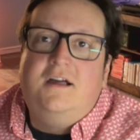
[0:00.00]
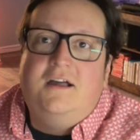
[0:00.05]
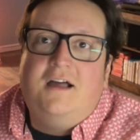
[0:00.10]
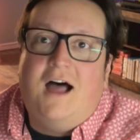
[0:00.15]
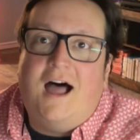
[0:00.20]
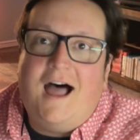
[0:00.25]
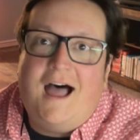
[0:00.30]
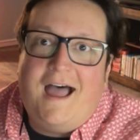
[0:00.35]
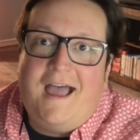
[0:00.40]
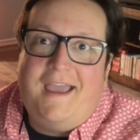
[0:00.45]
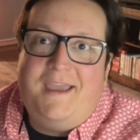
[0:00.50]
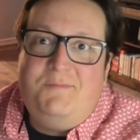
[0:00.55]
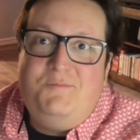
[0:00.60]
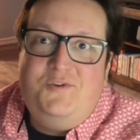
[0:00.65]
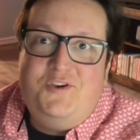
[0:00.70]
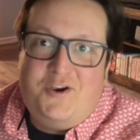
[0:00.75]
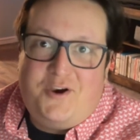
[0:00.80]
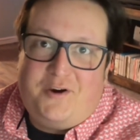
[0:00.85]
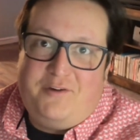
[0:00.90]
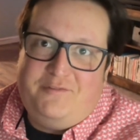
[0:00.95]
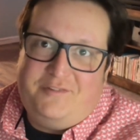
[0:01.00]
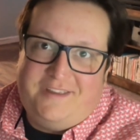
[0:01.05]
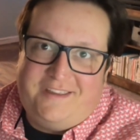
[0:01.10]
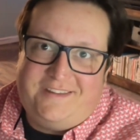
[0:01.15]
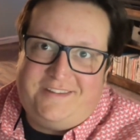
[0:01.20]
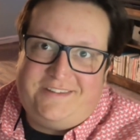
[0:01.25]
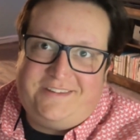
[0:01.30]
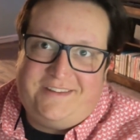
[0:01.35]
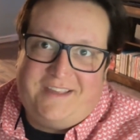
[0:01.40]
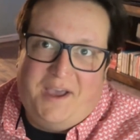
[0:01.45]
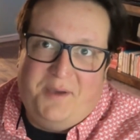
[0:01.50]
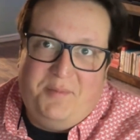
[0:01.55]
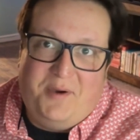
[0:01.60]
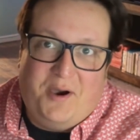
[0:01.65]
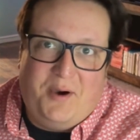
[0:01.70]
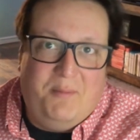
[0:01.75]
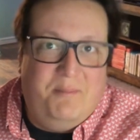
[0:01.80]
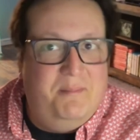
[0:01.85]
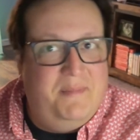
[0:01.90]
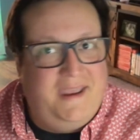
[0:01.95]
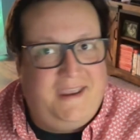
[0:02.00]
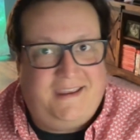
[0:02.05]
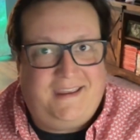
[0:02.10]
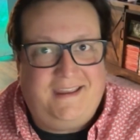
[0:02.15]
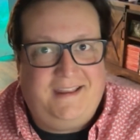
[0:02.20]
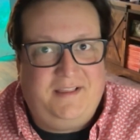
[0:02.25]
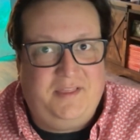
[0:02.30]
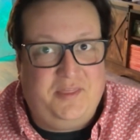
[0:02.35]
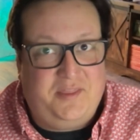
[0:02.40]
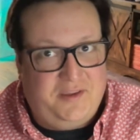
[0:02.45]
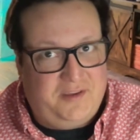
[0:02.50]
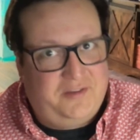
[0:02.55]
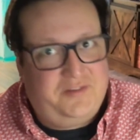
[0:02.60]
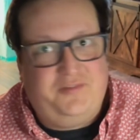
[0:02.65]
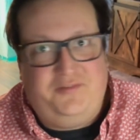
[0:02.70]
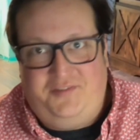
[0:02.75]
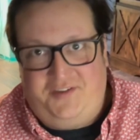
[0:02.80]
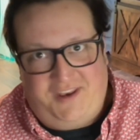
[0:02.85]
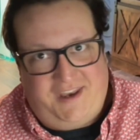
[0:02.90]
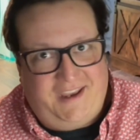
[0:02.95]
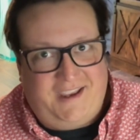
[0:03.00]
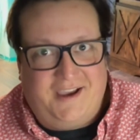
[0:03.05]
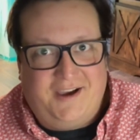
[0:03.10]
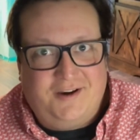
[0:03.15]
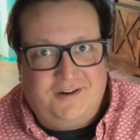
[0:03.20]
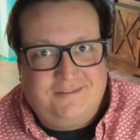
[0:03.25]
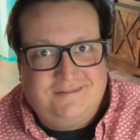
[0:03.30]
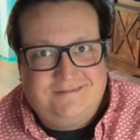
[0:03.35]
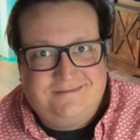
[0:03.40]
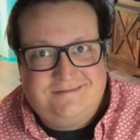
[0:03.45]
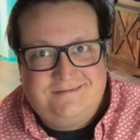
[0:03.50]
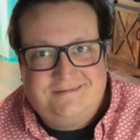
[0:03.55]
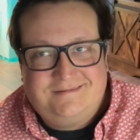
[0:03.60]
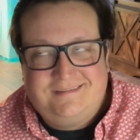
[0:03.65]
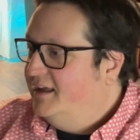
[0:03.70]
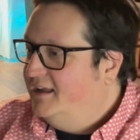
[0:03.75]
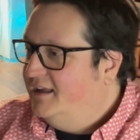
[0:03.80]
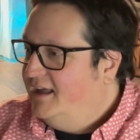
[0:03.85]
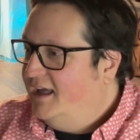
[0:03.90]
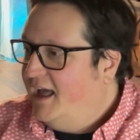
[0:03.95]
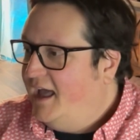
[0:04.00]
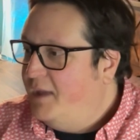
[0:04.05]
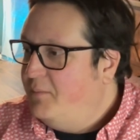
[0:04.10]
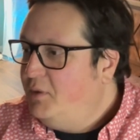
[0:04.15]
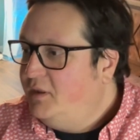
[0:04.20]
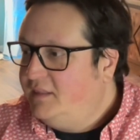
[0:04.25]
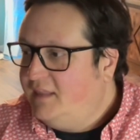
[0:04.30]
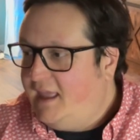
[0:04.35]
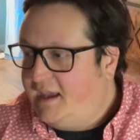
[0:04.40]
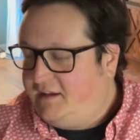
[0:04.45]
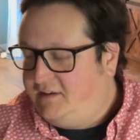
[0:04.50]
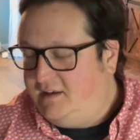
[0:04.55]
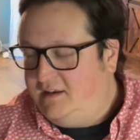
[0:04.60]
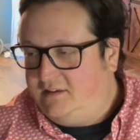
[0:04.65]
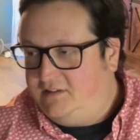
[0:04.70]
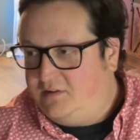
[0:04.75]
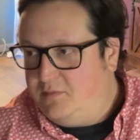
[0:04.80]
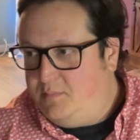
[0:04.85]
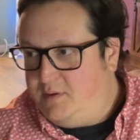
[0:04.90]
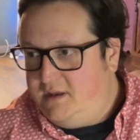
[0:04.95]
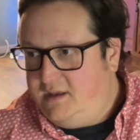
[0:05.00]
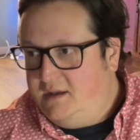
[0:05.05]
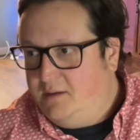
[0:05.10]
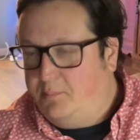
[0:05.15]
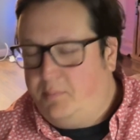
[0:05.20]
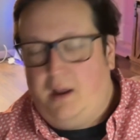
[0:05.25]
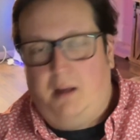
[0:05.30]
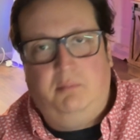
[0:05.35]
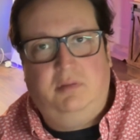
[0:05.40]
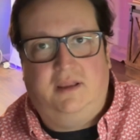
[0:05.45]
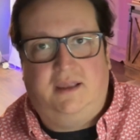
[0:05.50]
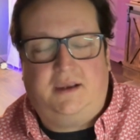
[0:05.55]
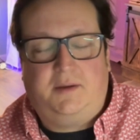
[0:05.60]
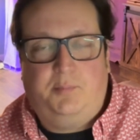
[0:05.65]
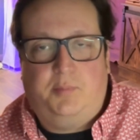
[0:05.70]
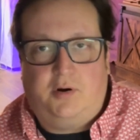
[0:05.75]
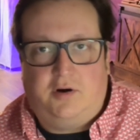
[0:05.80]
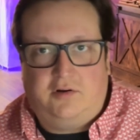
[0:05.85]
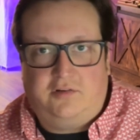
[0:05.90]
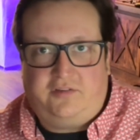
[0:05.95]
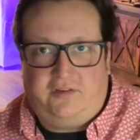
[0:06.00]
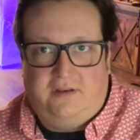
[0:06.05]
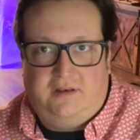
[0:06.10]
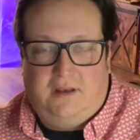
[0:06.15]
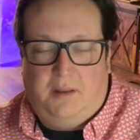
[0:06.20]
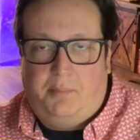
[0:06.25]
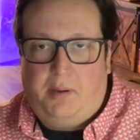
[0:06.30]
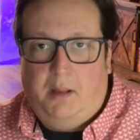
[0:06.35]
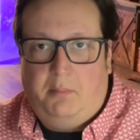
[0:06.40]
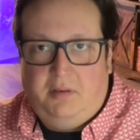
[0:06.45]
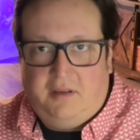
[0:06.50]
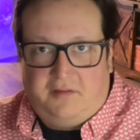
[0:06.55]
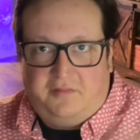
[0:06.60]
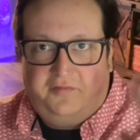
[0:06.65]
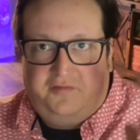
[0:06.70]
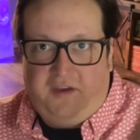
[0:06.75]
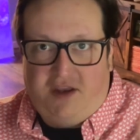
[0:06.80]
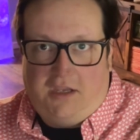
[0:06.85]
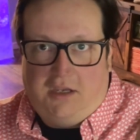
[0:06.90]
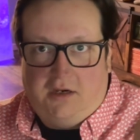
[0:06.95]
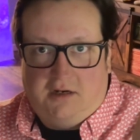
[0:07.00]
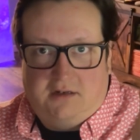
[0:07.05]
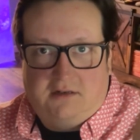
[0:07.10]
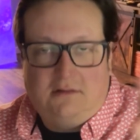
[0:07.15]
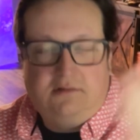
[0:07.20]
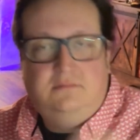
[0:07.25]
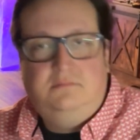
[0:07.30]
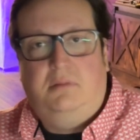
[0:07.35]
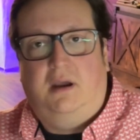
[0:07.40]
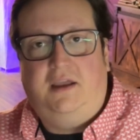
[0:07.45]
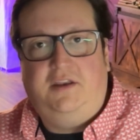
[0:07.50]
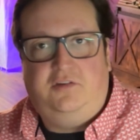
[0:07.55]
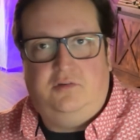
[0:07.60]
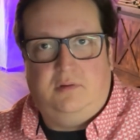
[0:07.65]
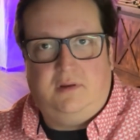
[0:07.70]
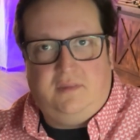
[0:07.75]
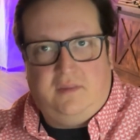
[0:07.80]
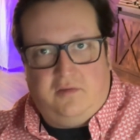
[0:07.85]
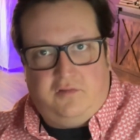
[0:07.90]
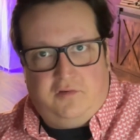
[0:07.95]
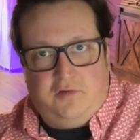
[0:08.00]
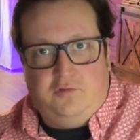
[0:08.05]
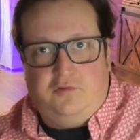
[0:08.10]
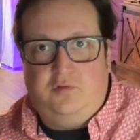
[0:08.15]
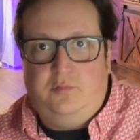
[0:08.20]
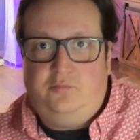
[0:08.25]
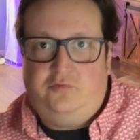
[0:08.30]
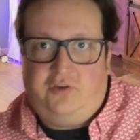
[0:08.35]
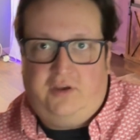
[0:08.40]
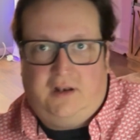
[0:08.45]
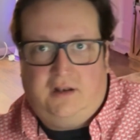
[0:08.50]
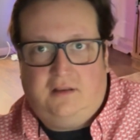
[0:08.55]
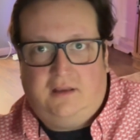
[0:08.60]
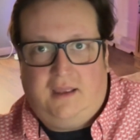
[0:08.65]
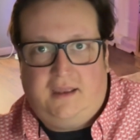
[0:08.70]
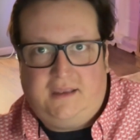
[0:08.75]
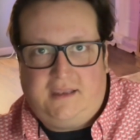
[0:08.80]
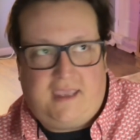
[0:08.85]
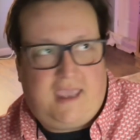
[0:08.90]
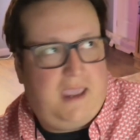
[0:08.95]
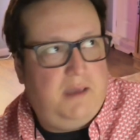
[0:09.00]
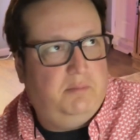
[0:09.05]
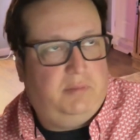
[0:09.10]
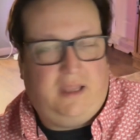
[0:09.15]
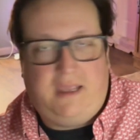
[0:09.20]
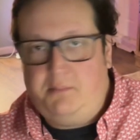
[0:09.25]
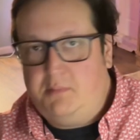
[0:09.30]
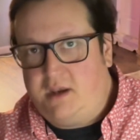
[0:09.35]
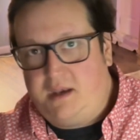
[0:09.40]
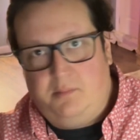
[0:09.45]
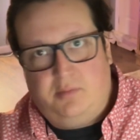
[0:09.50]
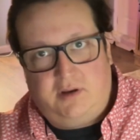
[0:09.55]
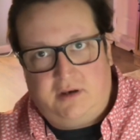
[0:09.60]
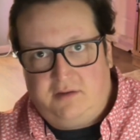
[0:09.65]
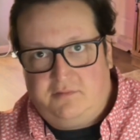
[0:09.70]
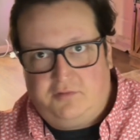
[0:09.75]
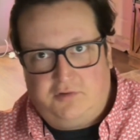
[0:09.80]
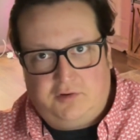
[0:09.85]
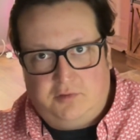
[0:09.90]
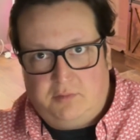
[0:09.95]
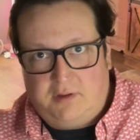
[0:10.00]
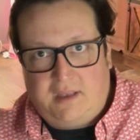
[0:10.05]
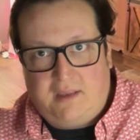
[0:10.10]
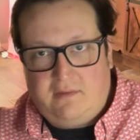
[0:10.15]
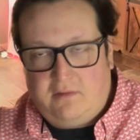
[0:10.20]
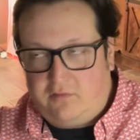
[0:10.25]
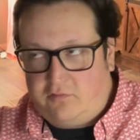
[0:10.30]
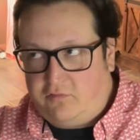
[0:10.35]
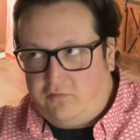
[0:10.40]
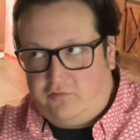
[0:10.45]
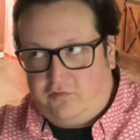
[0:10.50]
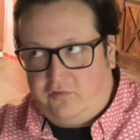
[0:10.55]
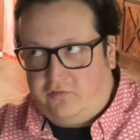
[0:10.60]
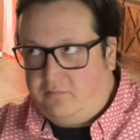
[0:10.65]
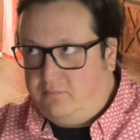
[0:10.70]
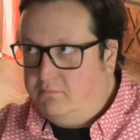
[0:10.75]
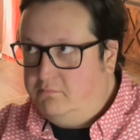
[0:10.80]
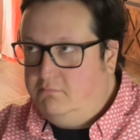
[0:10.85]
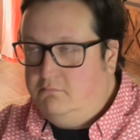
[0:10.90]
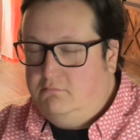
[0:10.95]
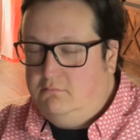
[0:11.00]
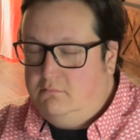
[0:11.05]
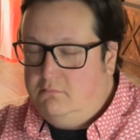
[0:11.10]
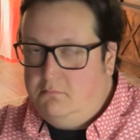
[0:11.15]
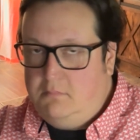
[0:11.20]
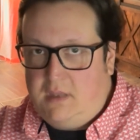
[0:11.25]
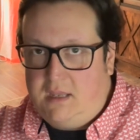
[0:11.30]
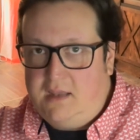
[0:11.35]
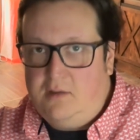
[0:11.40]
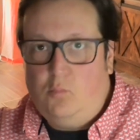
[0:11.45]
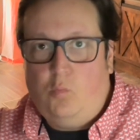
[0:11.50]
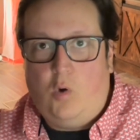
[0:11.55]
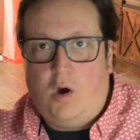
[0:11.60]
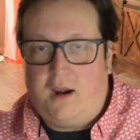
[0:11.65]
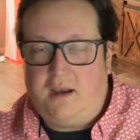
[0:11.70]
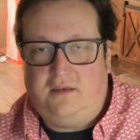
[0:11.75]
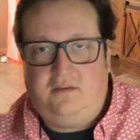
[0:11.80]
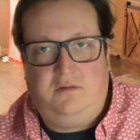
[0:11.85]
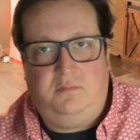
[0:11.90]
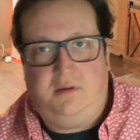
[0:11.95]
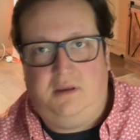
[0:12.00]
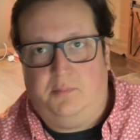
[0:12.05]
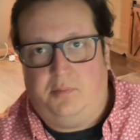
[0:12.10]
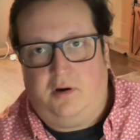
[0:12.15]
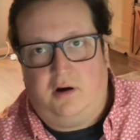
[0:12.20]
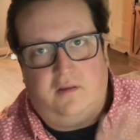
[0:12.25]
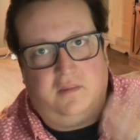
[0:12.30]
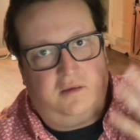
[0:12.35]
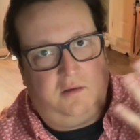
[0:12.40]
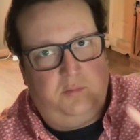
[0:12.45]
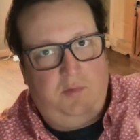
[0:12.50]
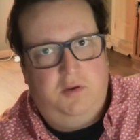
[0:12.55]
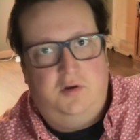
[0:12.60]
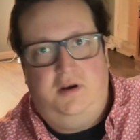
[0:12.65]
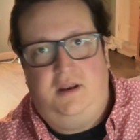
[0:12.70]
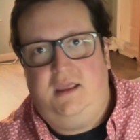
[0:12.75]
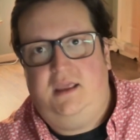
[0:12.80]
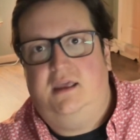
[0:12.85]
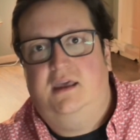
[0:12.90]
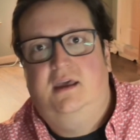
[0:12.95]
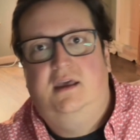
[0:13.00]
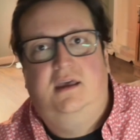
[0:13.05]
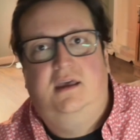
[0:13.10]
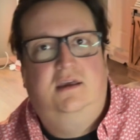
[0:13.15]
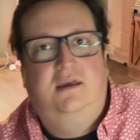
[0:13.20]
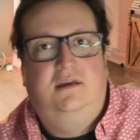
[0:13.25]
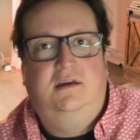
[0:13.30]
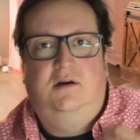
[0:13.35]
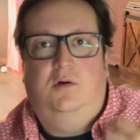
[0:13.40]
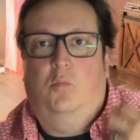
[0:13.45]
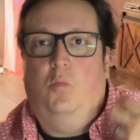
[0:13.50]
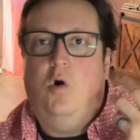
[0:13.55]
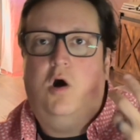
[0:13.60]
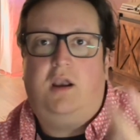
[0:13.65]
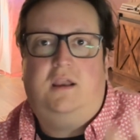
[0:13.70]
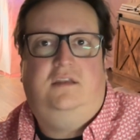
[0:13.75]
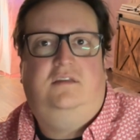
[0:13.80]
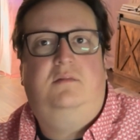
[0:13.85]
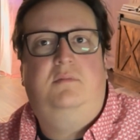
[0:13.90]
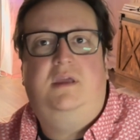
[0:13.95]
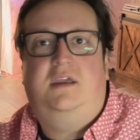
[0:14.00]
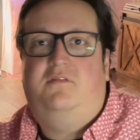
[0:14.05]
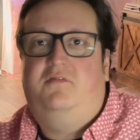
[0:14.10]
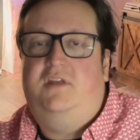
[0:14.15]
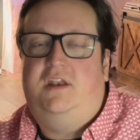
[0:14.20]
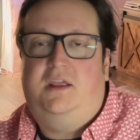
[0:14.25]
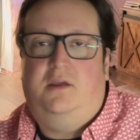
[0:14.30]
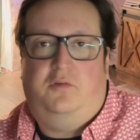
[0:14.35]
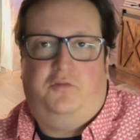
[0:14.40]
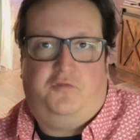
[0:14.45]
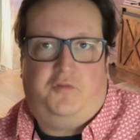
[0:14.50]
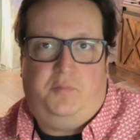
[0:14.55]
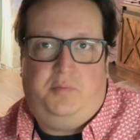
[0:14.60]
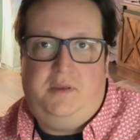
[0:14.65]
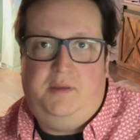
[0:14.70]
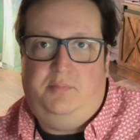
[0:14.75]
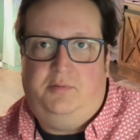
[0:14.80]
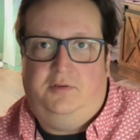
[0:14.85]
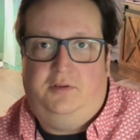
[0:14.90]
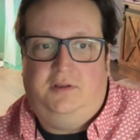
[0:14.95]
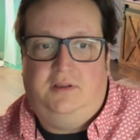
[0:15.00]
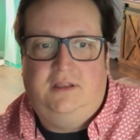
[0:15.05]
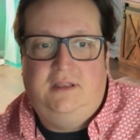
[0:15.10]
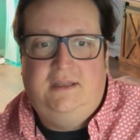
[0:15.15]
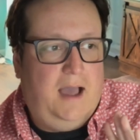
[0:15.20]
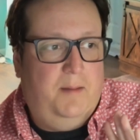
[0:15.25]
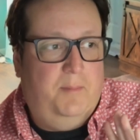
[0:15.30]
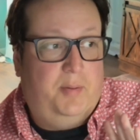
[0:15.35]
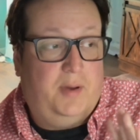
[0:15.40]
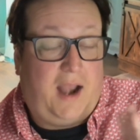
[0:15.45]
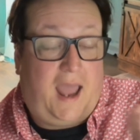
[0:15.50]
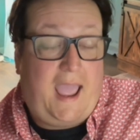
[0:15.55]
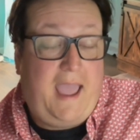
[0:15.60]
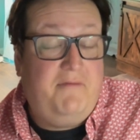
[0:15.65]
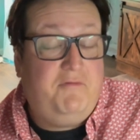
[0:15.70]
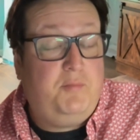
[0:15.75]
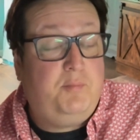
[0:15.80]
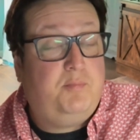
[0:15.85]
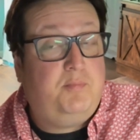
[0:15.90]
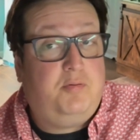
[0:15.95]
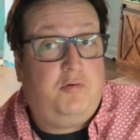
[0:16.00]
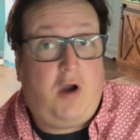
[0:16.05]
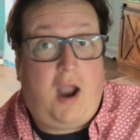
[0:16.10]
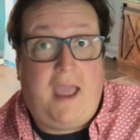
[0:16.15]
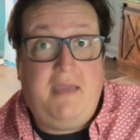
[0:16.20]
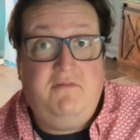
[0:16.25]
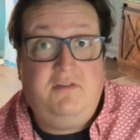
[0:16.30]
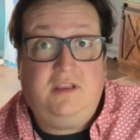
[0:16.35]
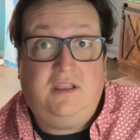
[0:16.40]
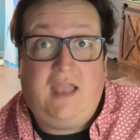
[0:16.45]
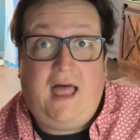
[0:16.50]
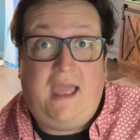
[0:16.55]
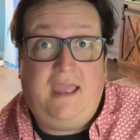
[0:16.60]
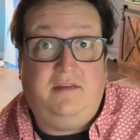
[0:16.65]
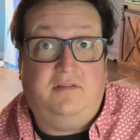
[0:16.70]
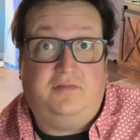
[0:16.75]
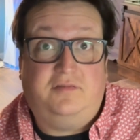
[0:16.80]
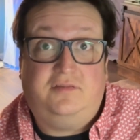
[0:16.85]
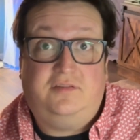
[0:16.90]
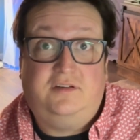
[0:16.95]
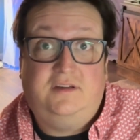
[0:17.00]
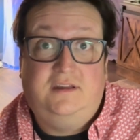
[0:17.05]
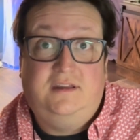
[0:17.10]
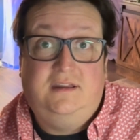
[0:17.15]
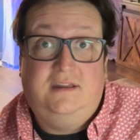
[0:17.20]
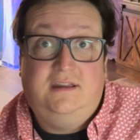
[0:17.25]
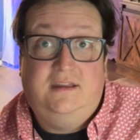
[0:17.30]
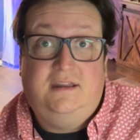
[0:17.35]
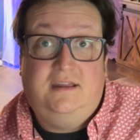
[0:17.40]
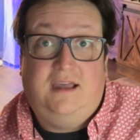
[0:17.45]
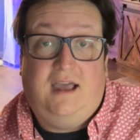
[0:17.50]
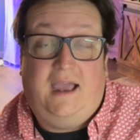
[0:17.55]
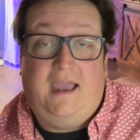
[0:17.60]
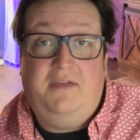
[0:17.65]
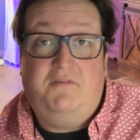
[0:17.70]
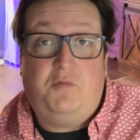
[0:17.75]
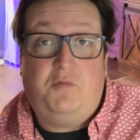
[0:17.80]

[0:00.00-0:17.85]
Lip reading: I'm nervous about making this video. I'm electing to be a public person, a public figure by doing this YouTube channel. I can't blame anybody for doing it. This is just me wanting to be a part of the community, wanting to make videos for people. But I have a private life. I